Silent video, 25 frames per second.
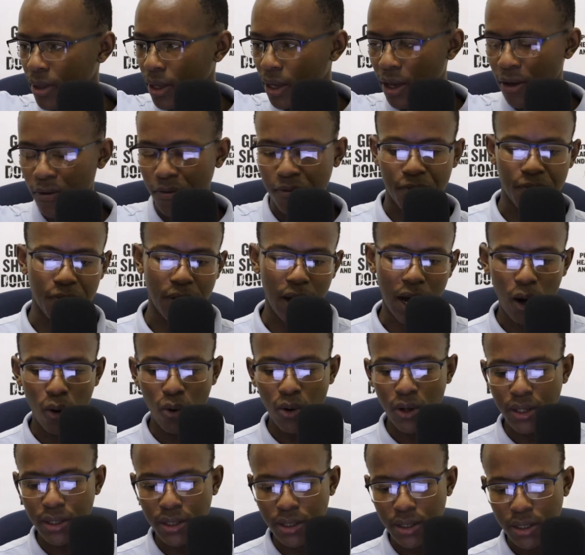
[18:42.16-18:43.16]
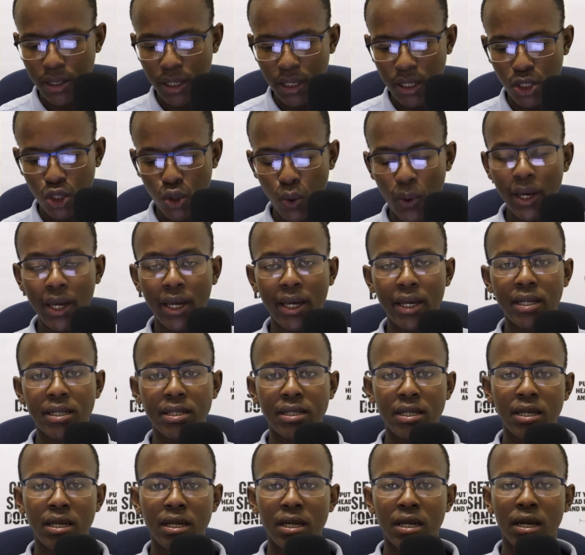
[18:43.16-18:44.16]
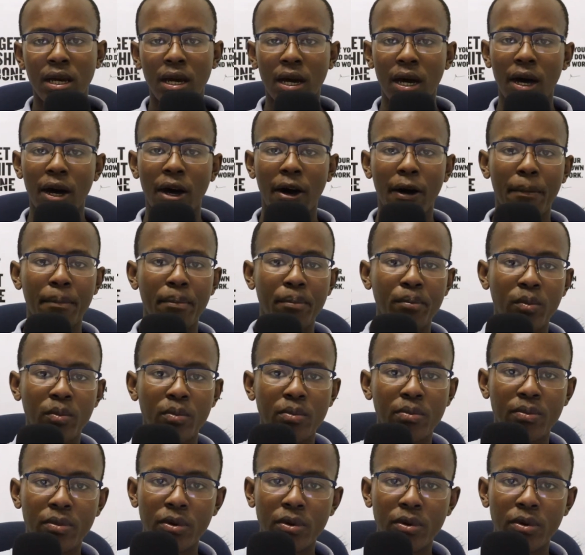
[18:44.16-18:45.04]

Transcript: if I was doing it not